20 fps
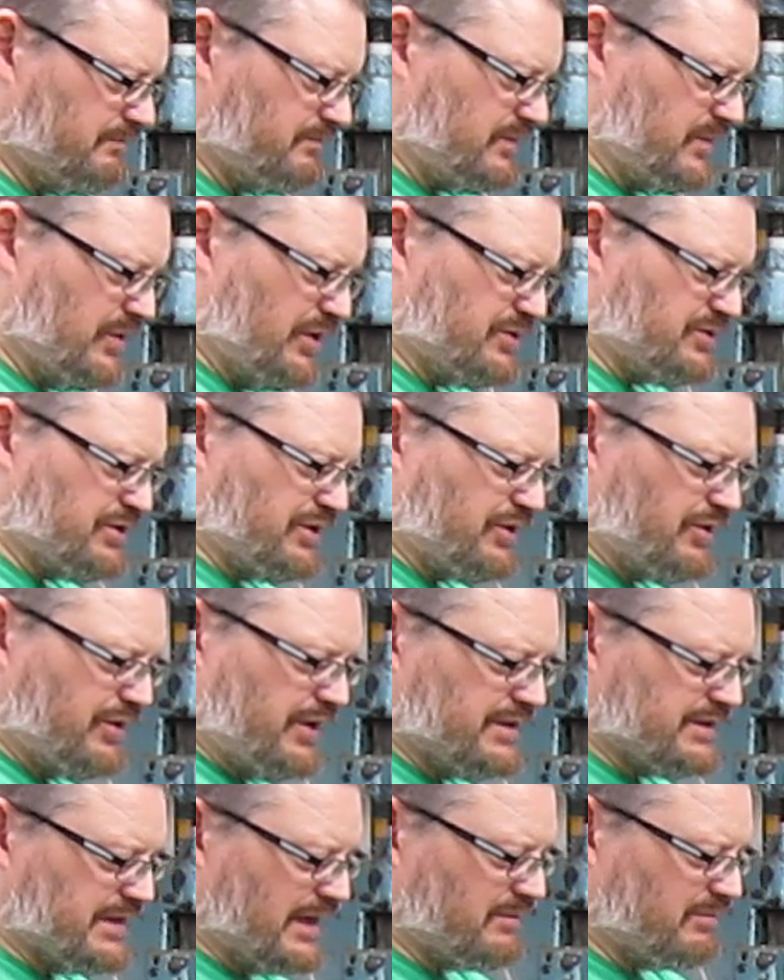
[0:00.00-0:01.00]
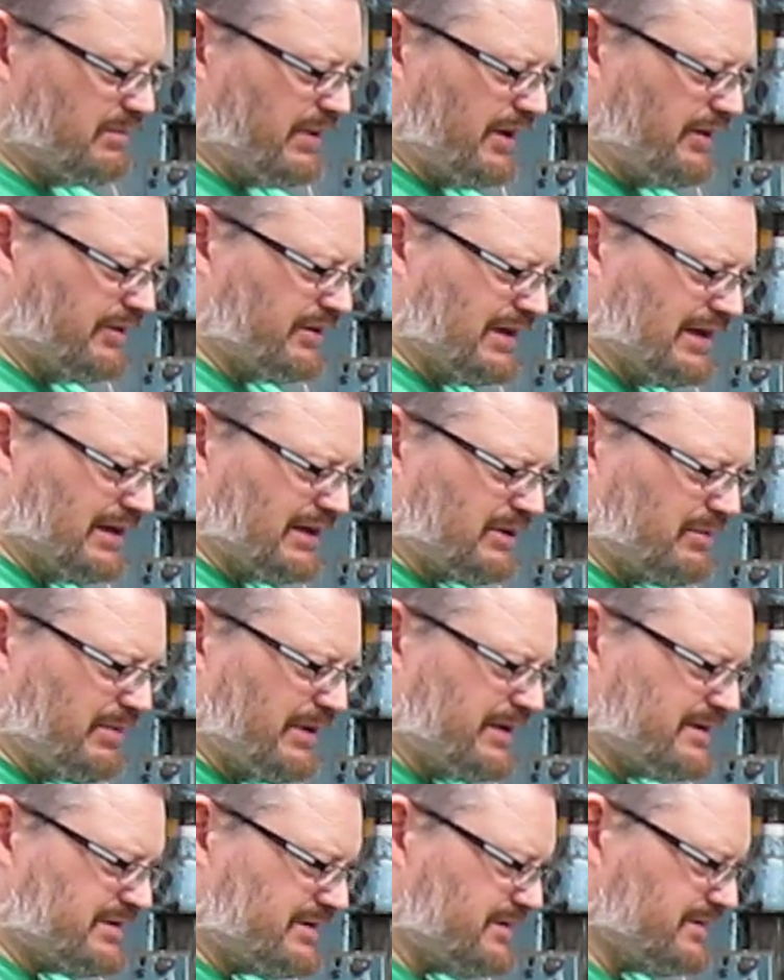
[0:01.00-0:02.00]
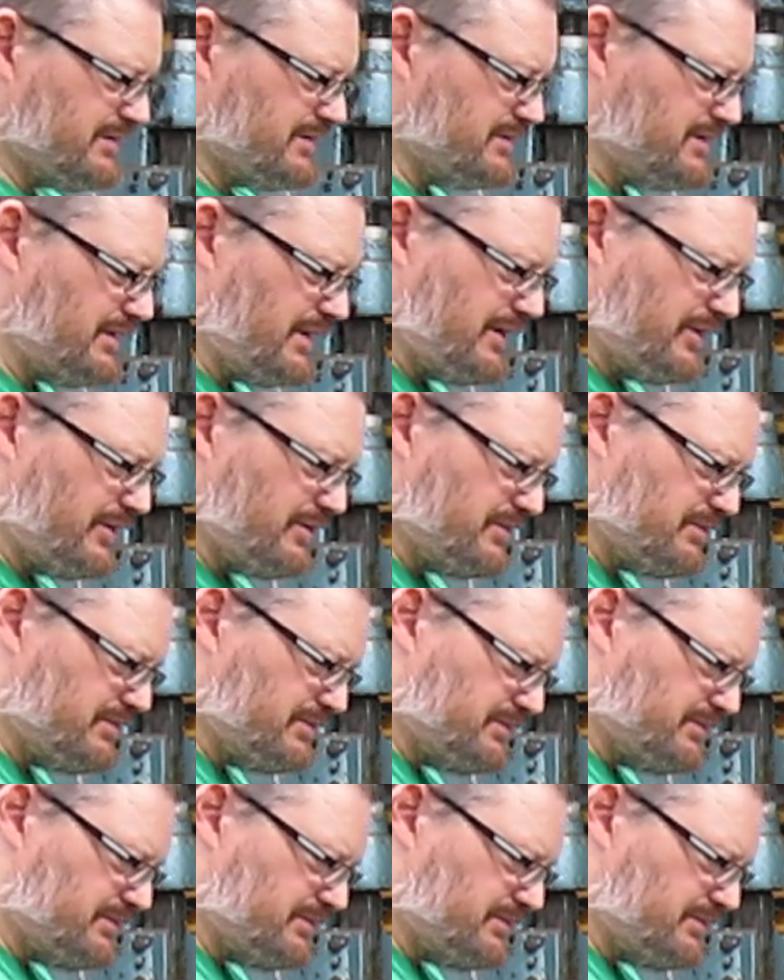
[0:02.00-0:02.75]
90 degrees and beyond a little bit. So